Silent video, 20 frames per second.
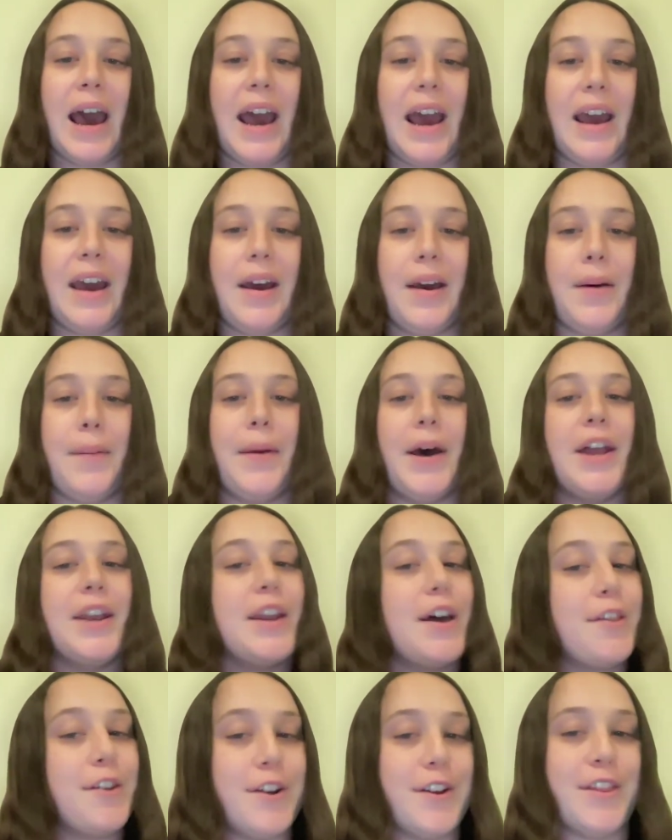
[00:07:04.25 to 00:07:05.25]

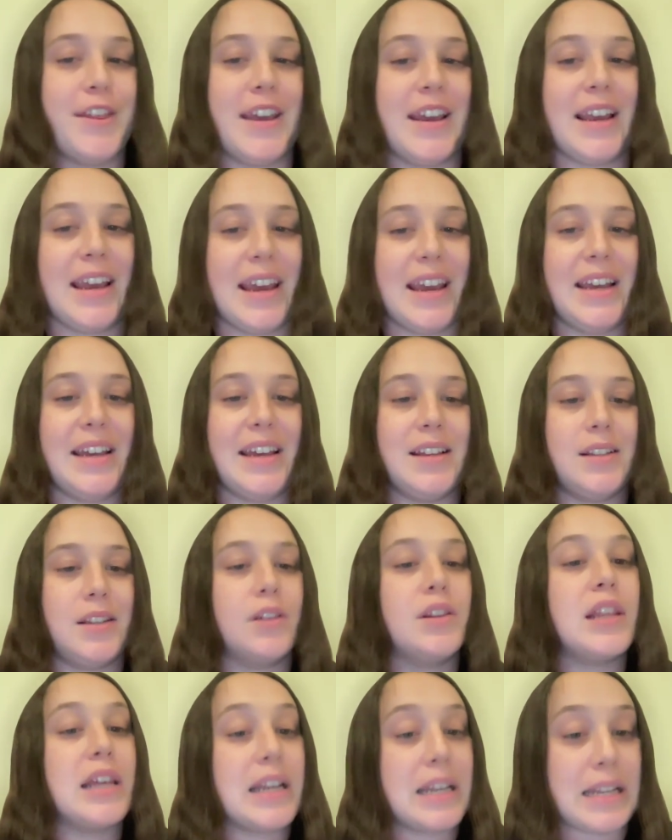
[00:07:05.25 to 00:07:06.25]
Another thing is
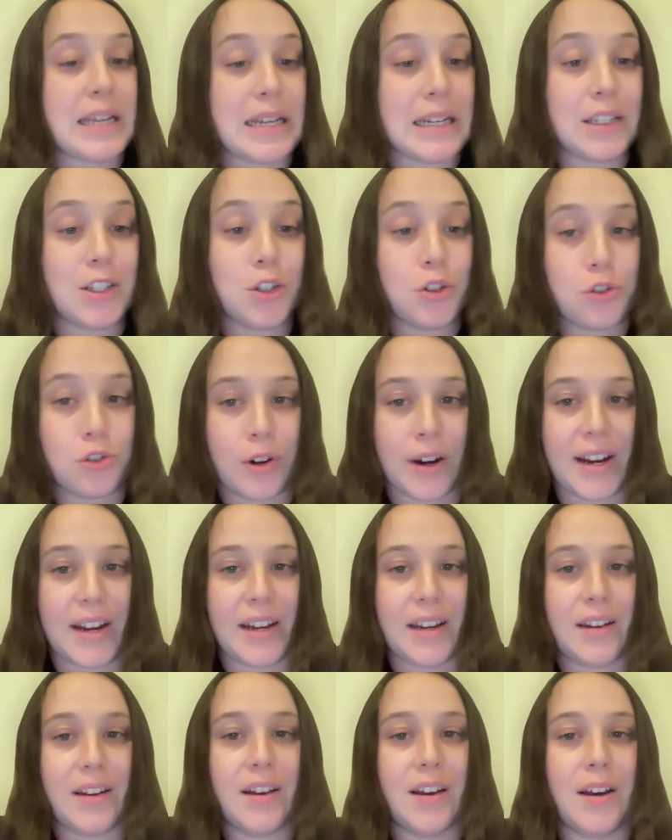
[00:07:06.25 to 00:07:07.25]
the need to
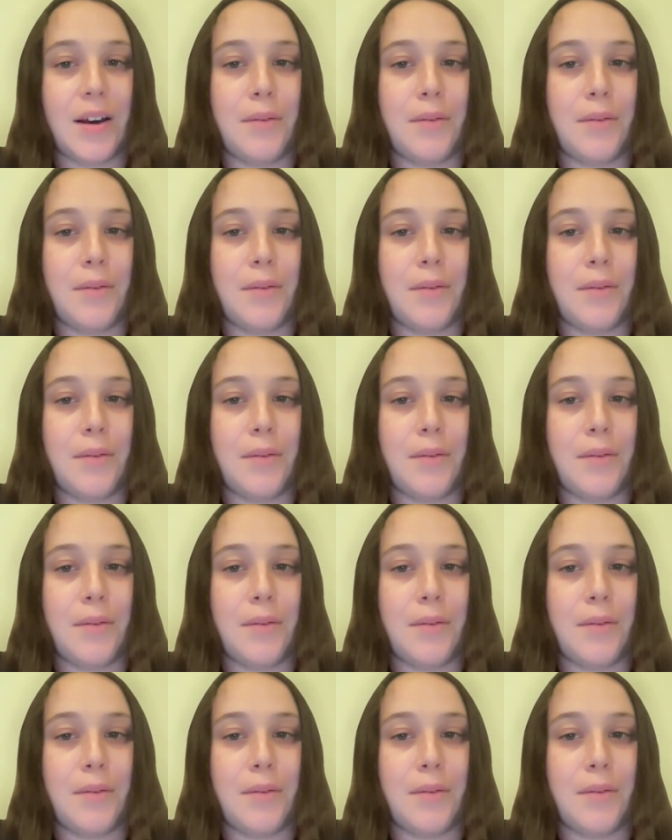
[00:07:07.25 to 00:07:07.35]
train